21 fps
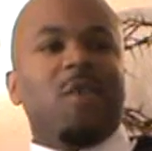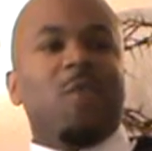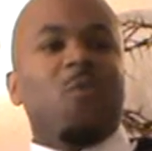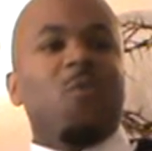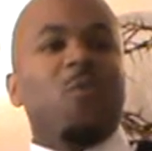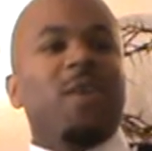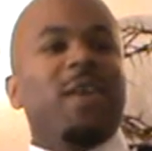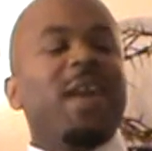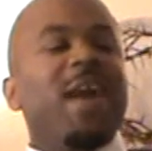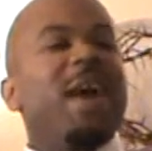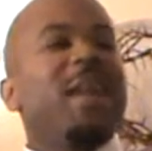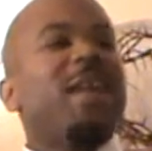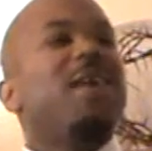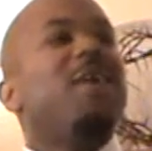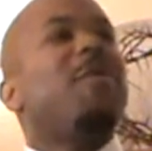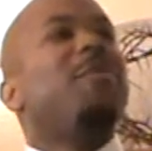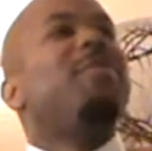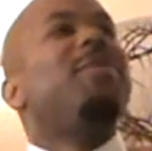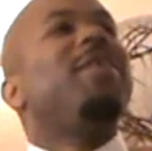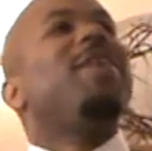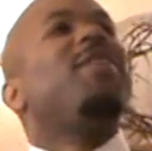We're not
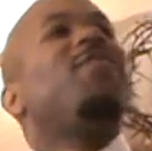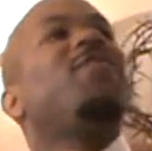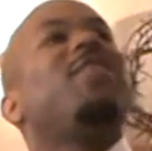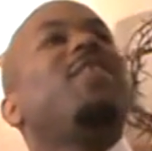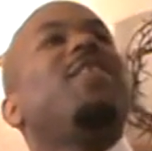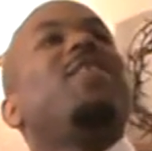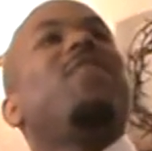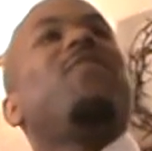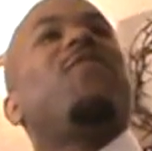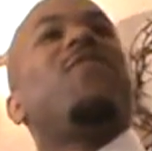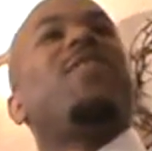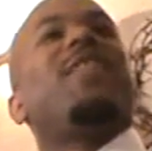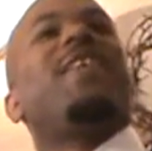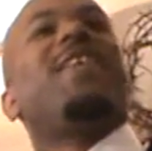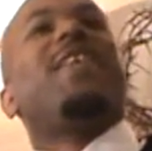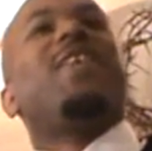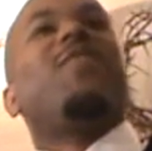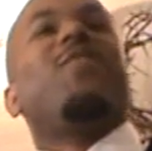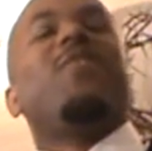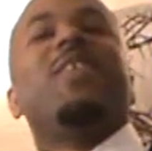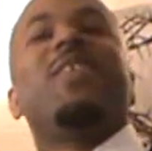uplifting
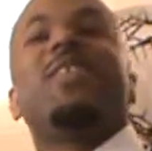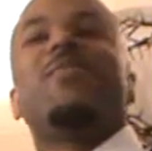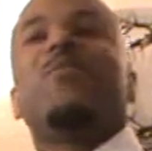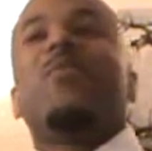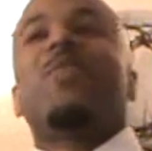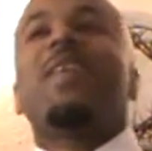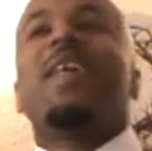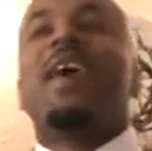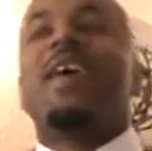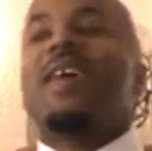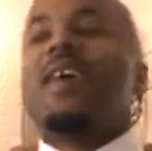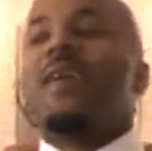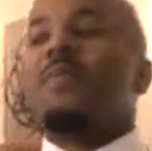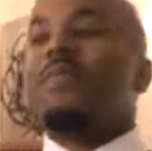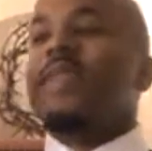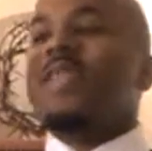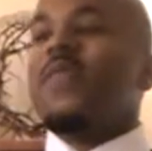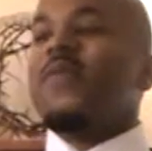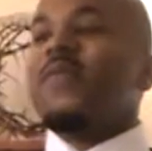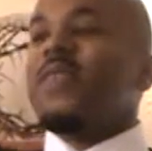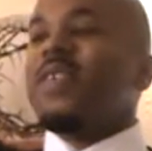forgiveness. We're not
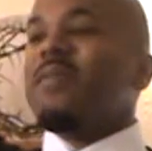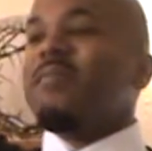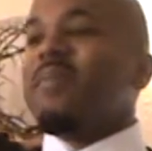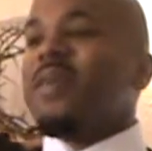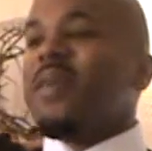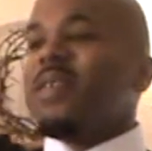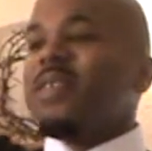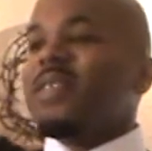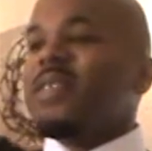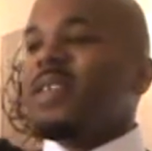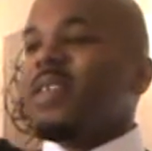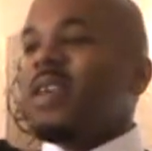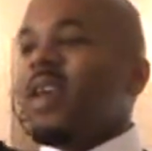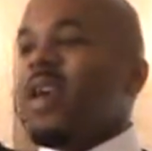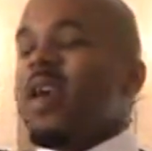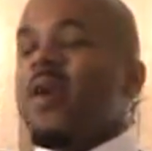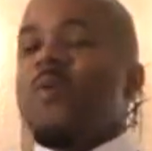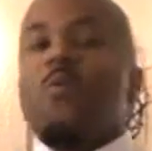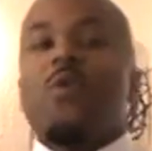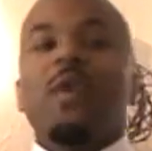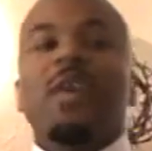uplifting mercy.
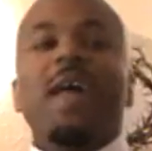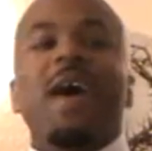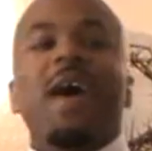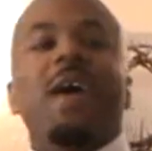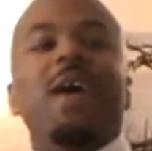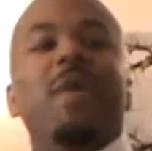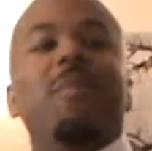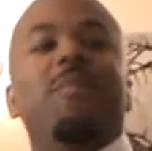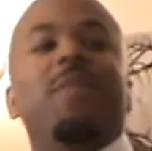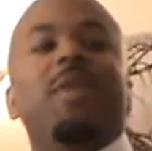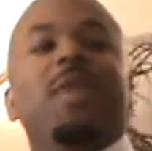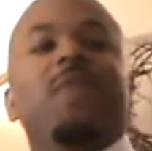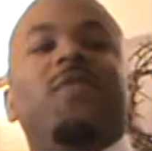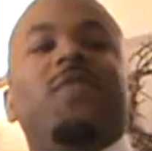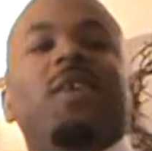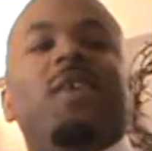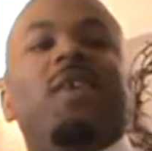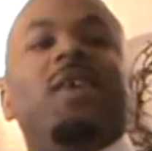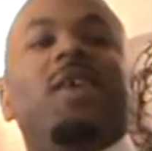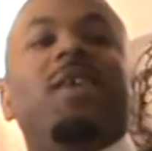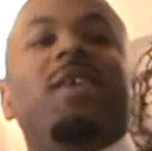We're not
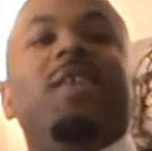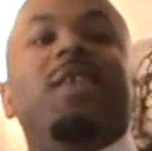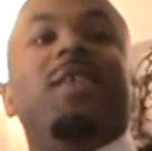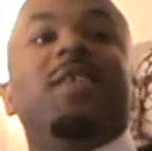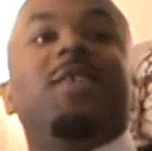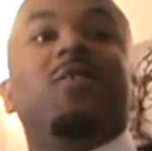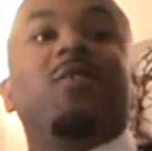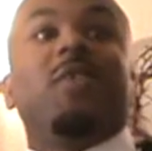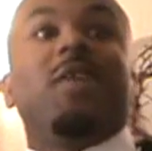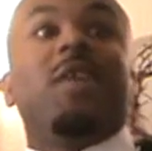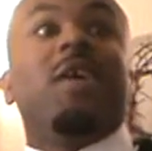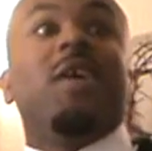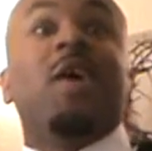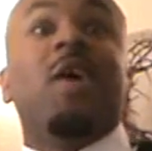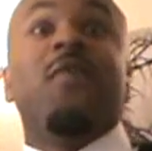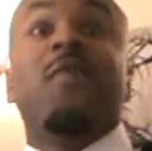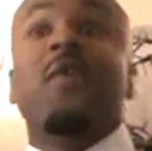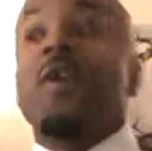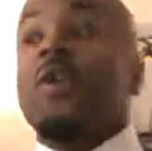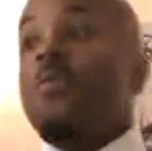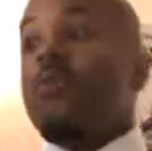uplifting unconditional
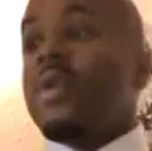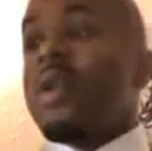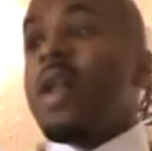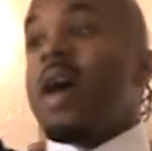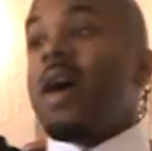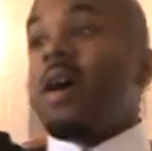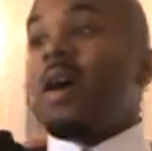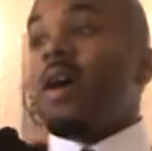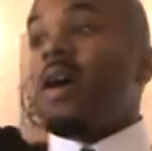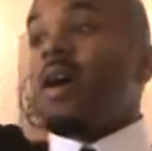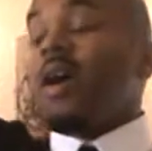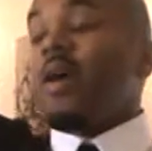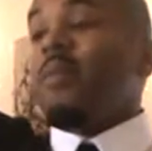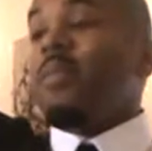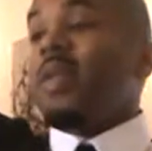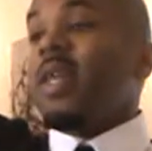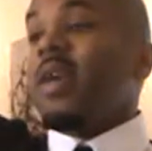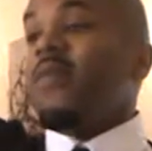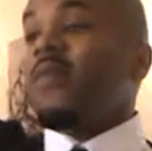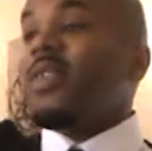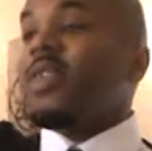love. We're not
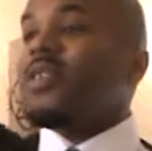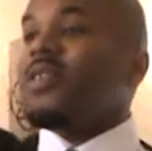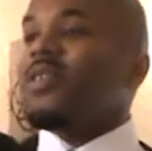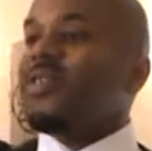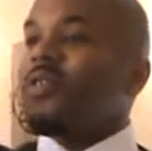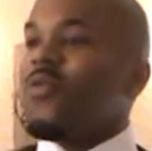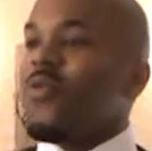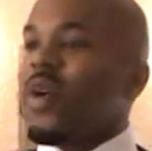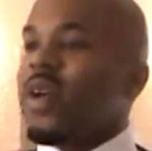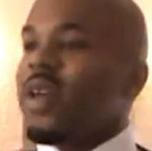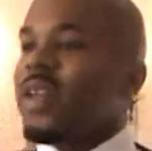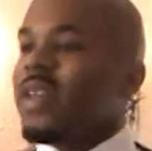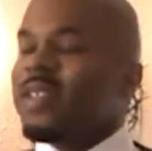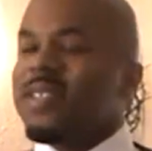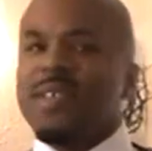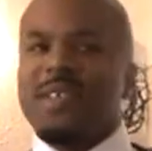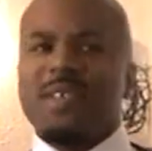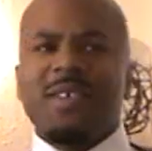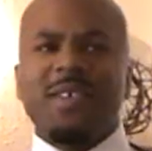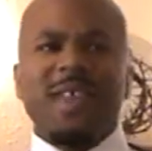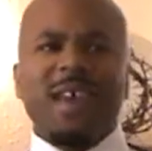uplifting joy.
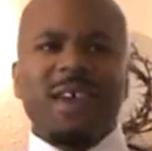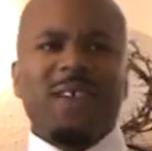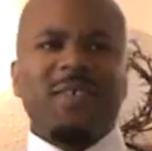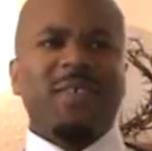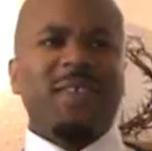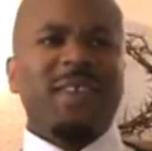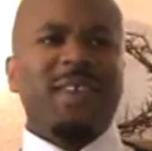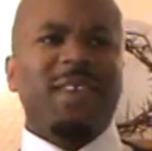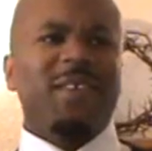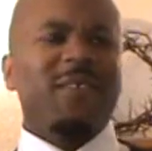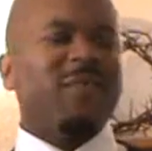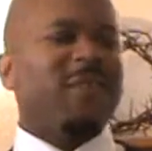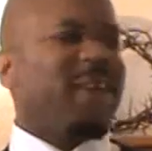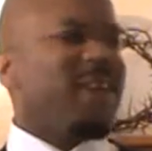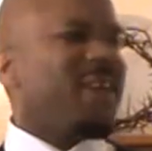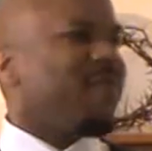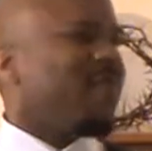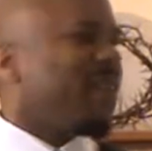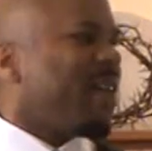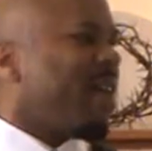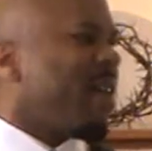So you're not going to get no
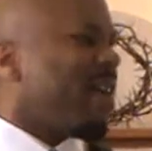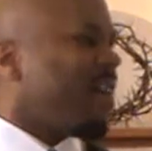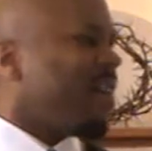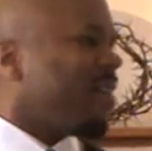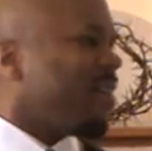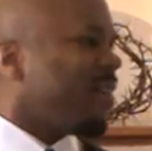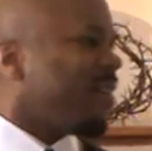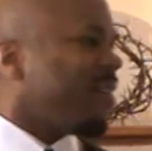giving heart.